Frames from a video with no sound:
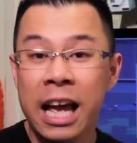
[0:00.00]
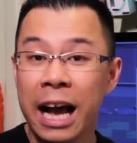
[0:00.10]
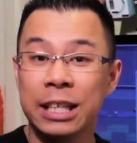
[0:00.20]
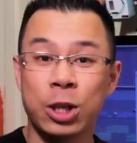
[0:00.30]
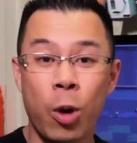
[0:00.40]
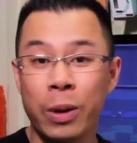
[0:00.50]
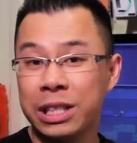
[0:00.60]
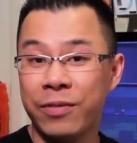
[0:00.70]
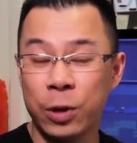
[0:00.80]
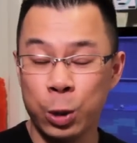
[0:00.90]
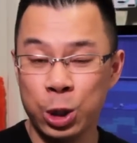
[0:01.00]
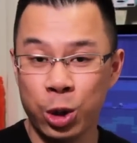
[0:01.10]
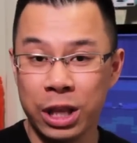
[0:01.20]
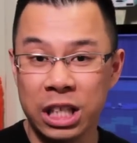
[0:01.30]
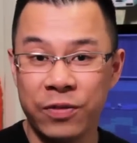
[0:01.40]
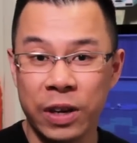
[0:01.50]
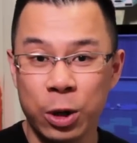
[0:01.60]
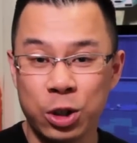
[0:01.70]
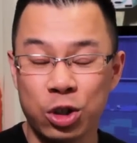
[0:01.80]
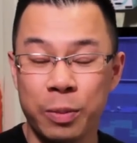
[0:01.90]
As always, if you enjoyed this
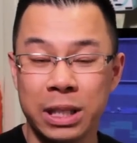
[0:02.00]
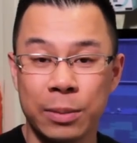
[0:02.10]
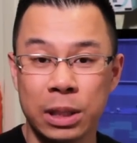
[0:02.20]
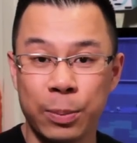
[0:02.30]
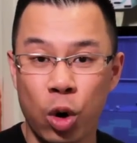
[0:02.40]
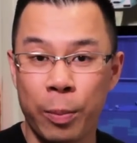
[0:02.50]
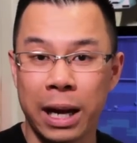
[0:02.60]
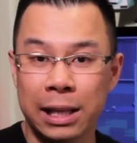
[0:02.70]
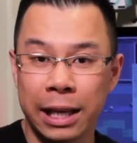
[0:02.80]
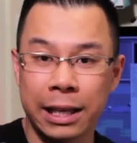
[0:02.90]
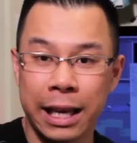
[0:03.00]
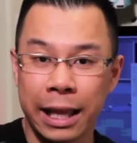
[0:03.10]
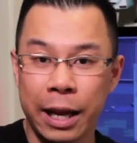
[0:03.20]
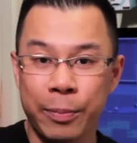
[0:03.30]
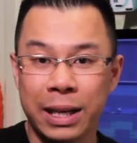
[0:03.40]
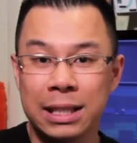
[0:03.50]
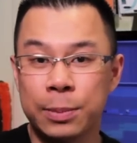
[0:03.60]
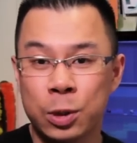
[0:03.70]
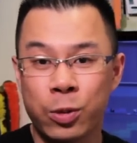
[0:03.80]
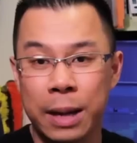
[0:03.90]
video, show me some support by clicking that like button,
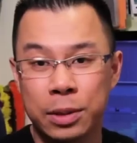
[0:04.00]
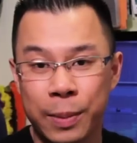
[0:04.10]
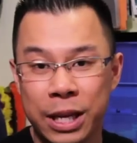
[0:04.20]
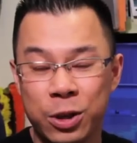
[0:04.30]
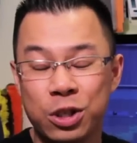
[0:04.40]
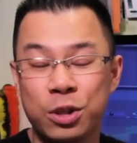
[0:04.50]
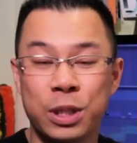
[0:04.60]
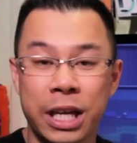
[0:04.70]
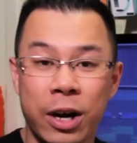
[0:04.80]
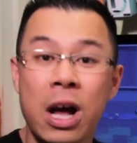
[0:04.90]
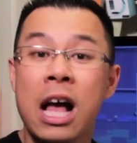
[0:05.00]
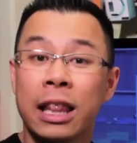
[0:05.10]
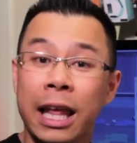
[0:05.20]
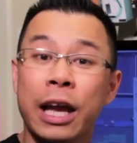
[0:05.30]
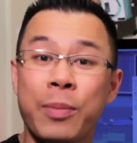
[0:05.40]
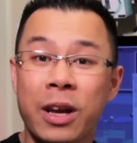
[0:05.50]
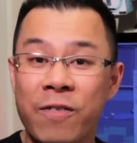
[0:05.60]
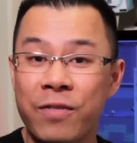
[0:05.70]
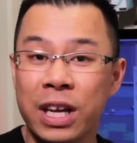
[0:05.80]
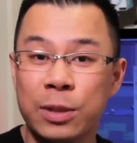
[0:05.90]
subscribe to my YouTube channel, like me on
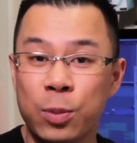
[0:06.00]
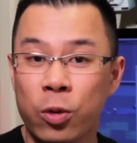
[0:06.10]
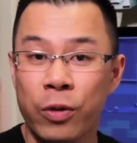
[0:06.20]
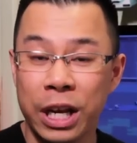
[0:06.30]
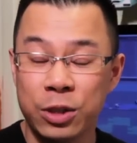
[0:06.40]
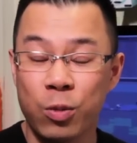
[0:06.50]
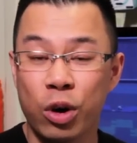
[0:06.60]
Facebook, Ragin